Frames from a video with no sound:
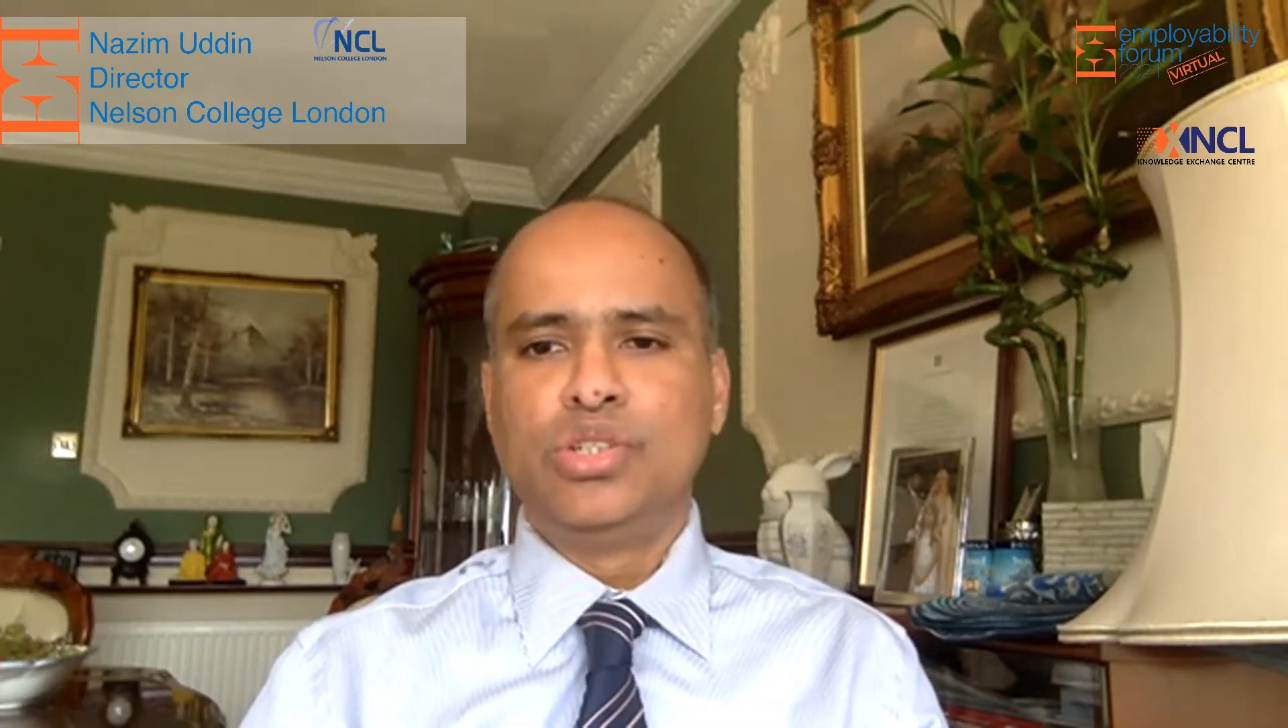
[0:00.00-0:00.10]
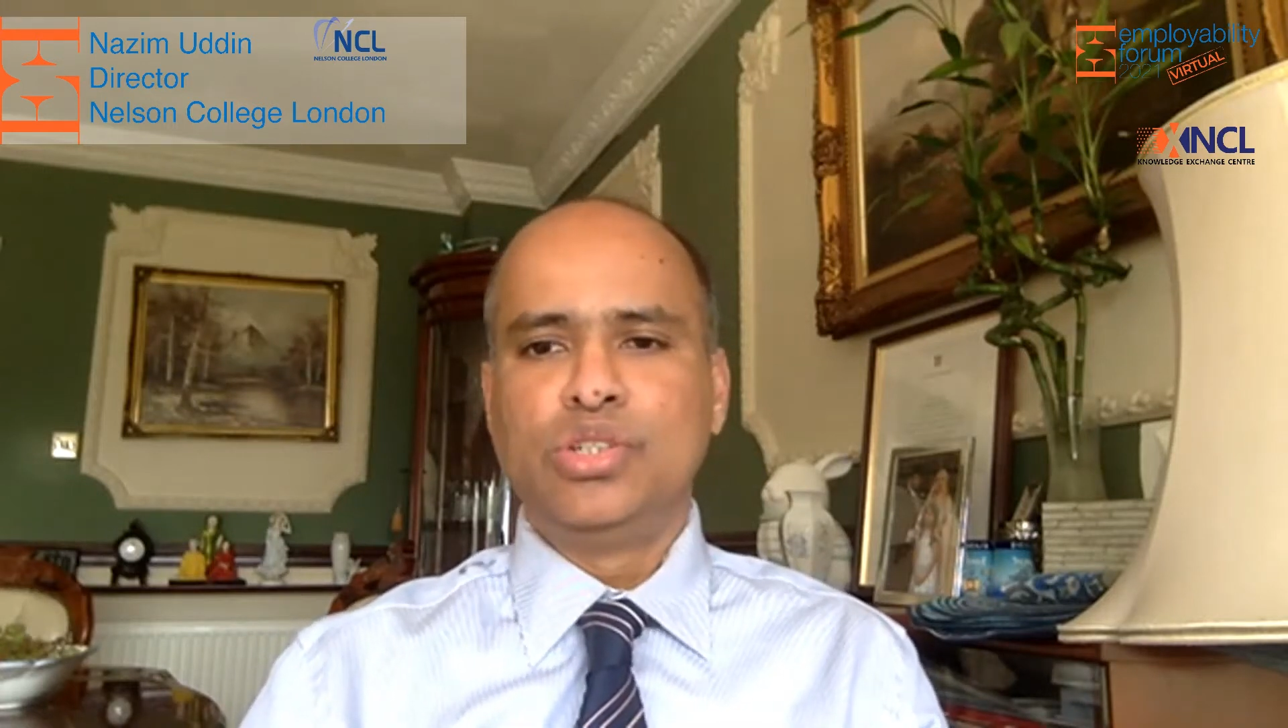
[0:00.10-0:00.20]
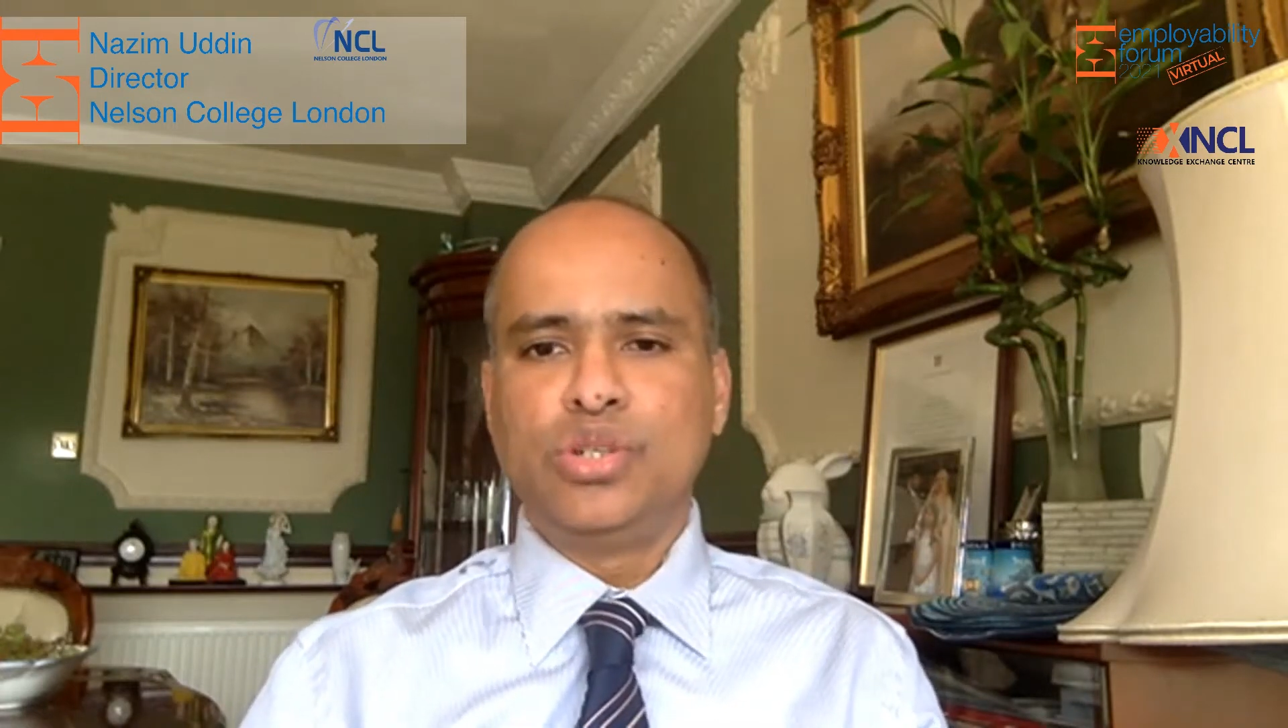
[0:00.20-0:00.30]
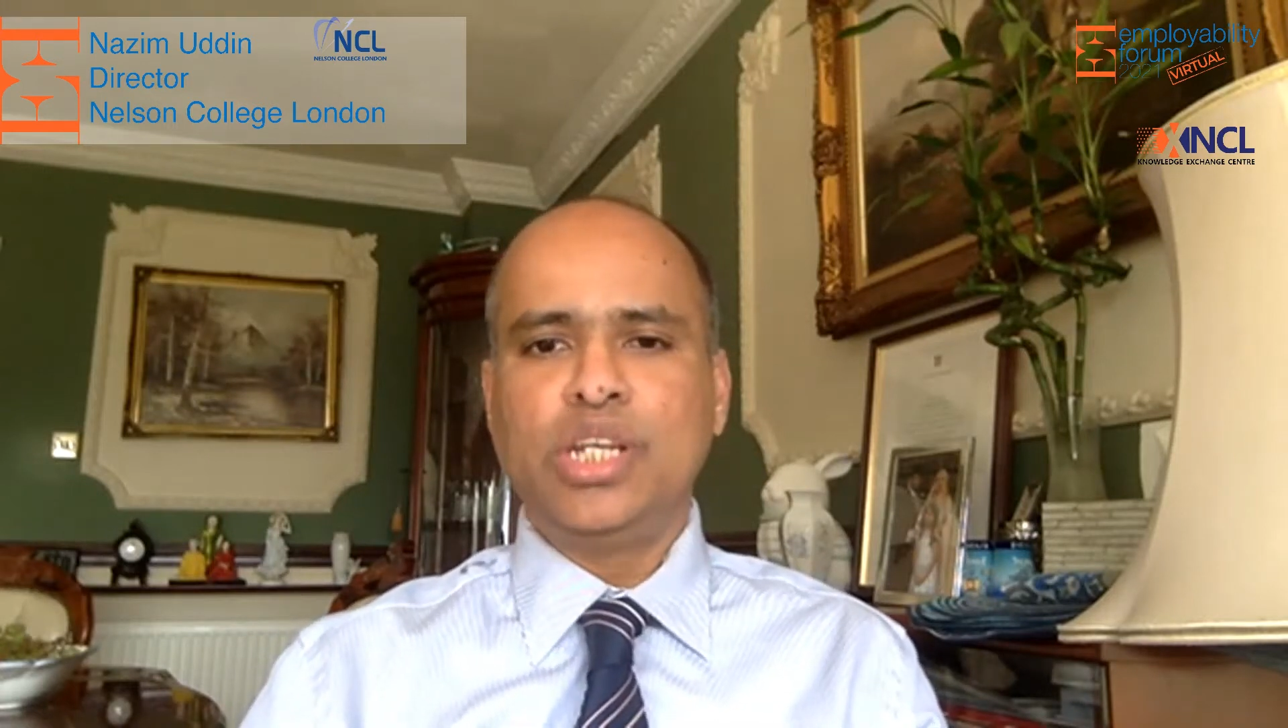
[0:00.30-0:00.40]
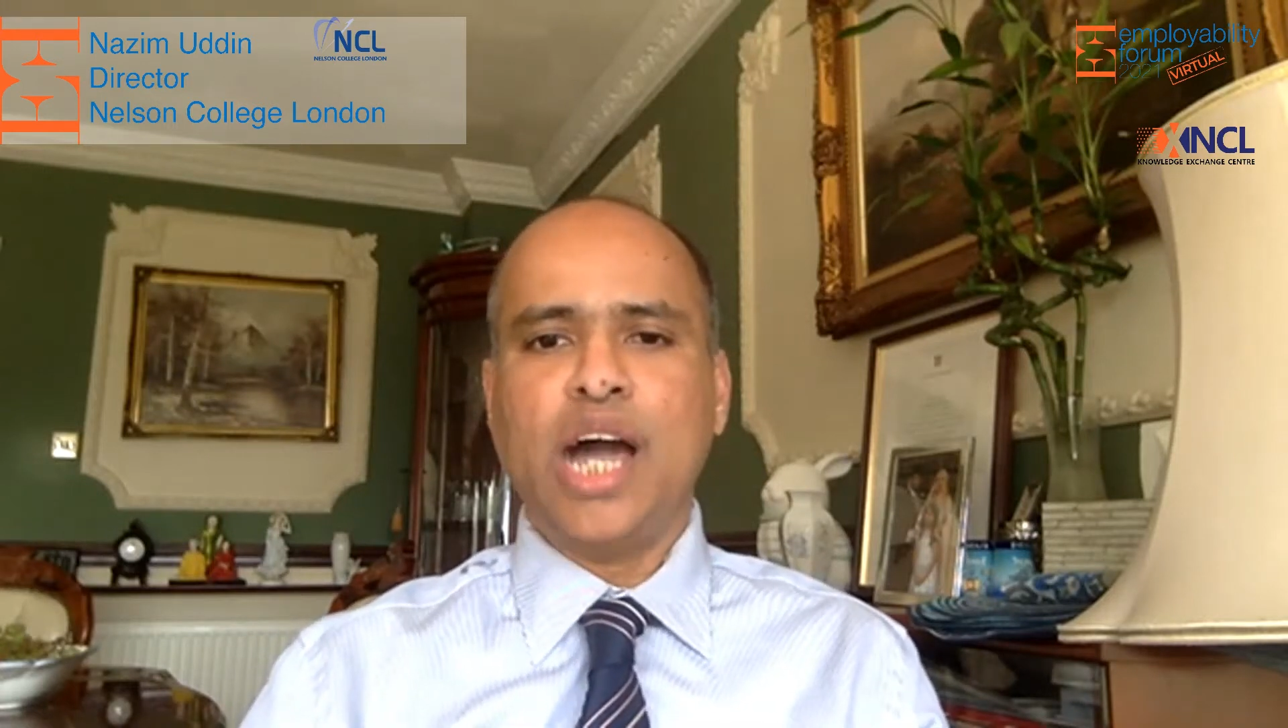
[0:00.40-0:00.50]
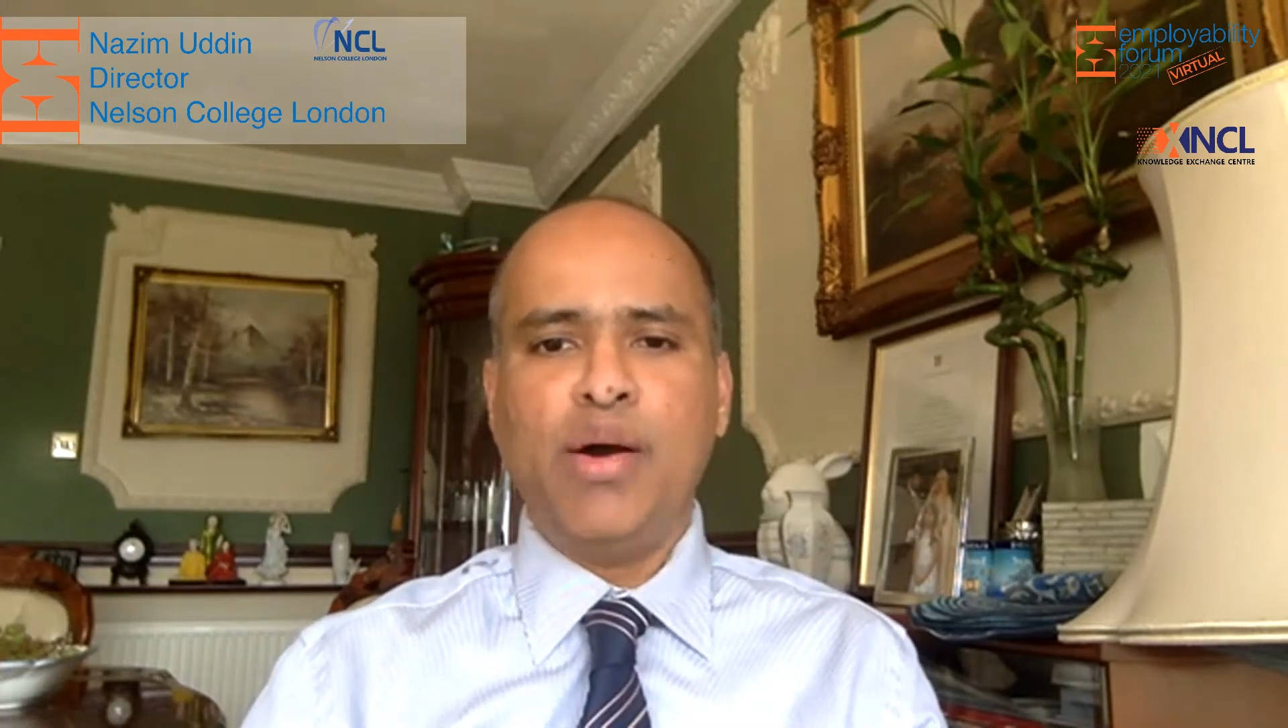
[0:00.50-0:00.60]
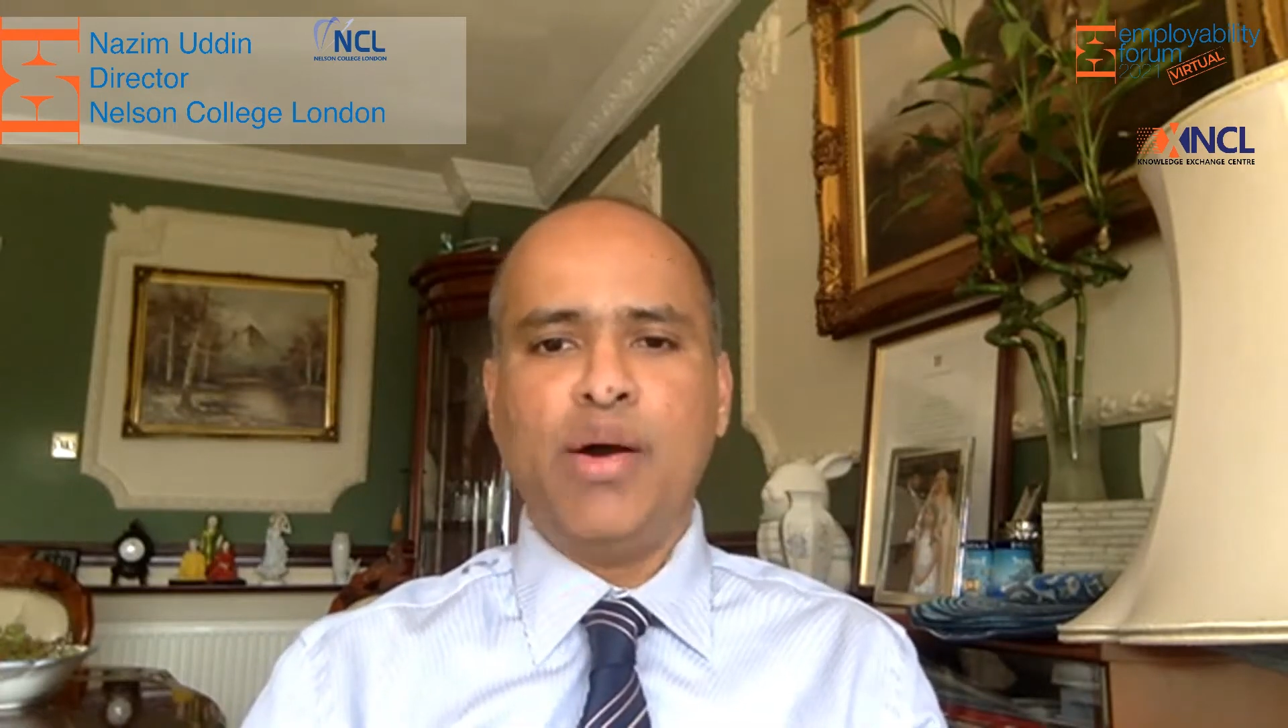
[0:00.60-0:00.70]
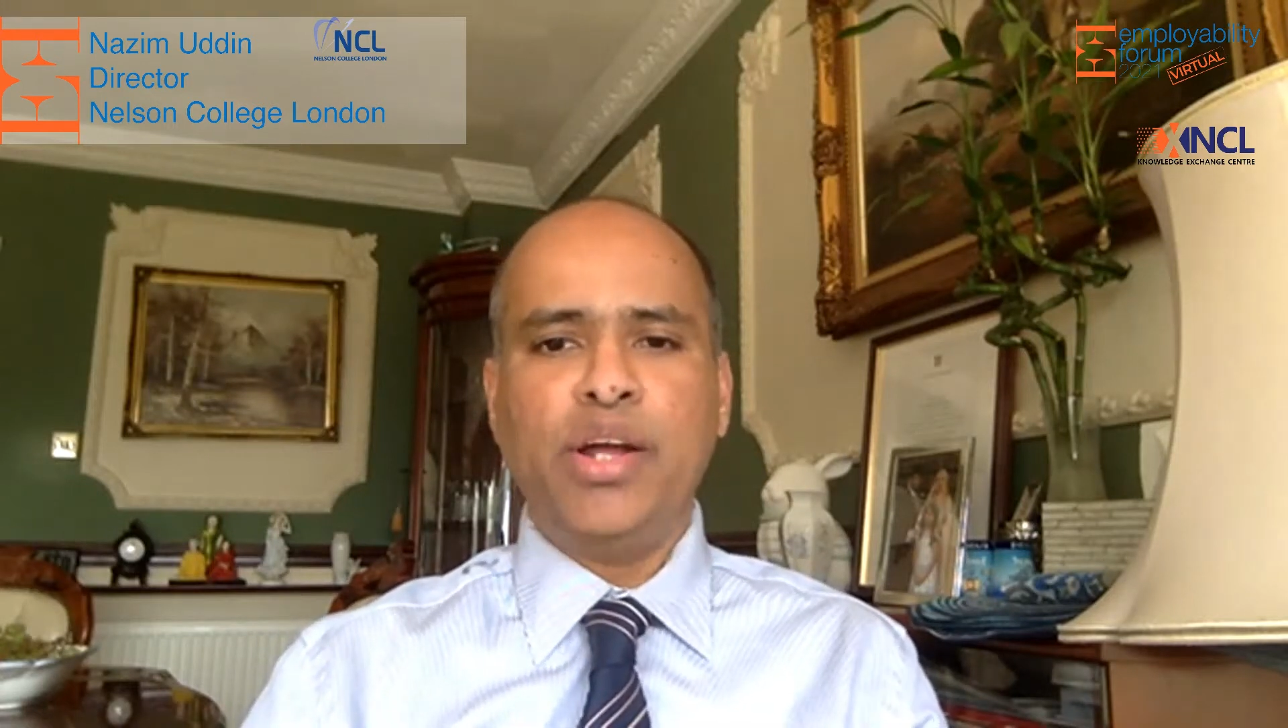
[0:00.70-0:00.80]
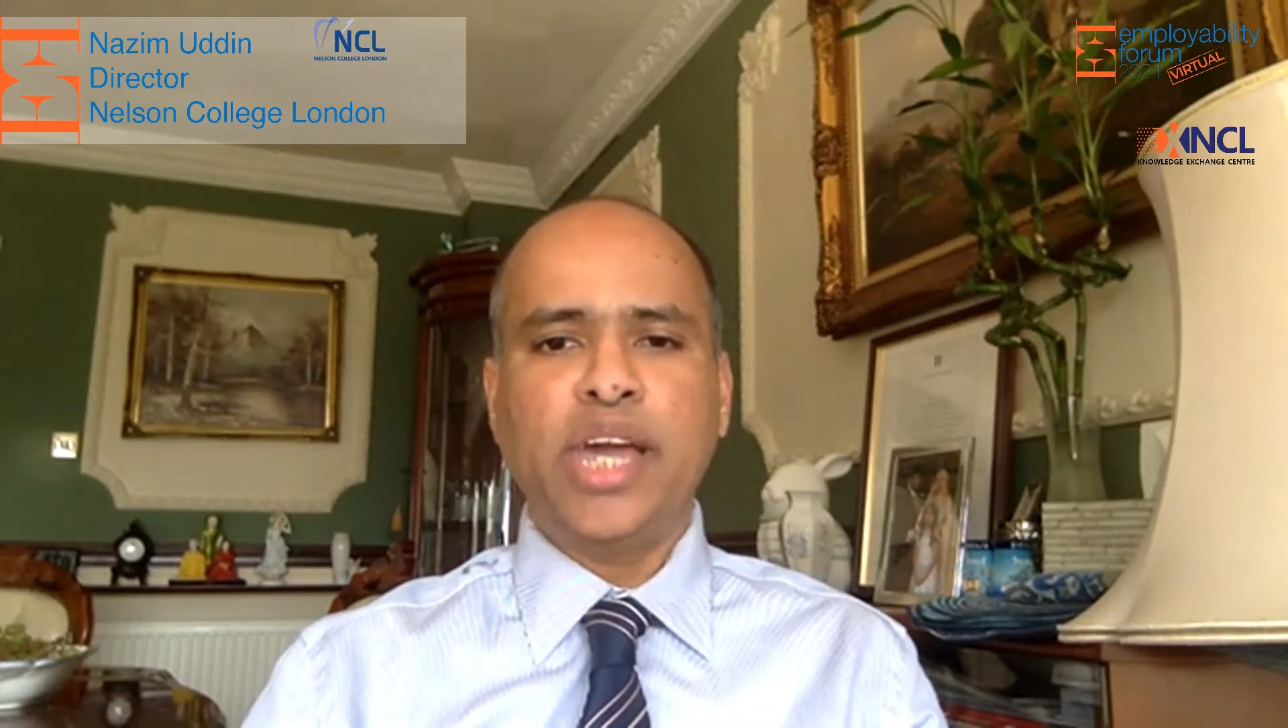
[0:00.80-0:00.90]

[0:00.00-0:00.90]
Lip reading: so that our